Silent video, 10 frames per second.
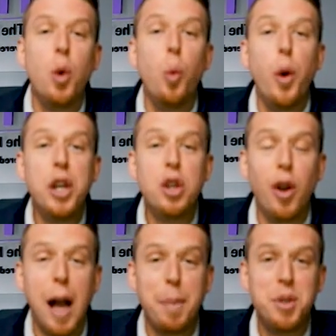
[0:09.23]
What are your
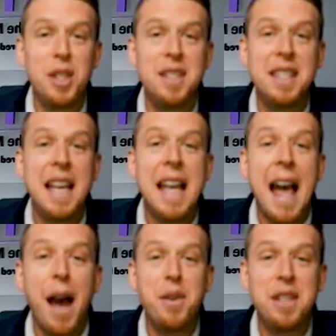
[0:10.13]
options?
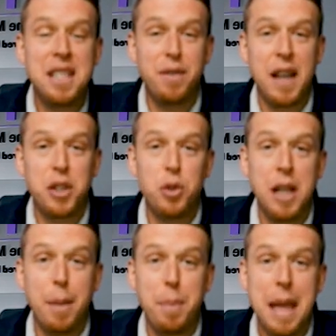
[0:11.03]
How does it affect your
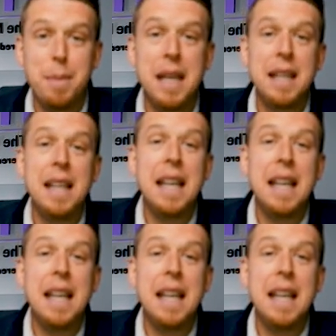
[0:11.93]
down payment?